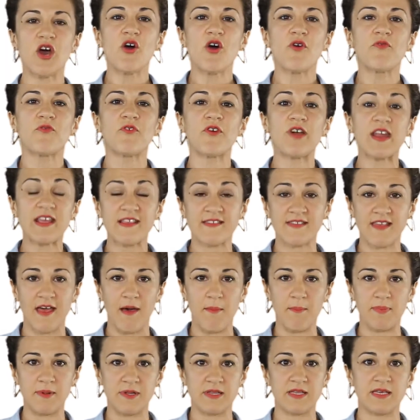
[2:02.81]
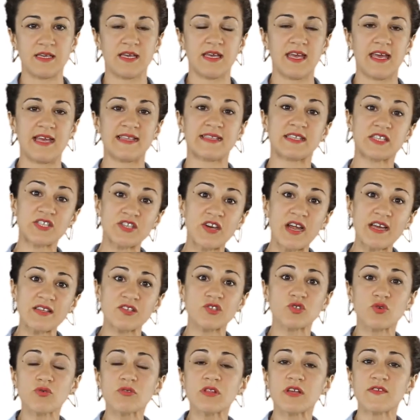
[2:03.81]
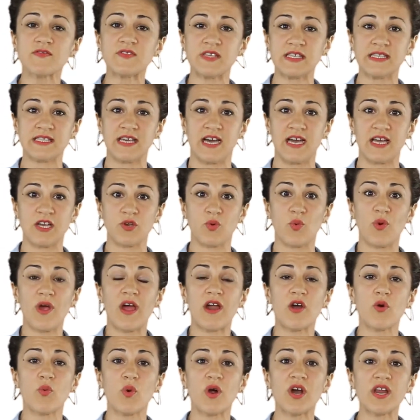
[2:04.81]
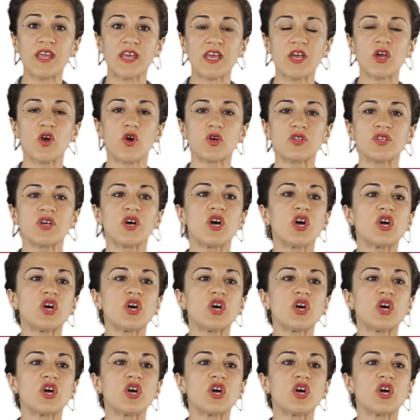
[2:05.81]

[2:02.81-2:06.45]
For example, at Strat School of Design we are working on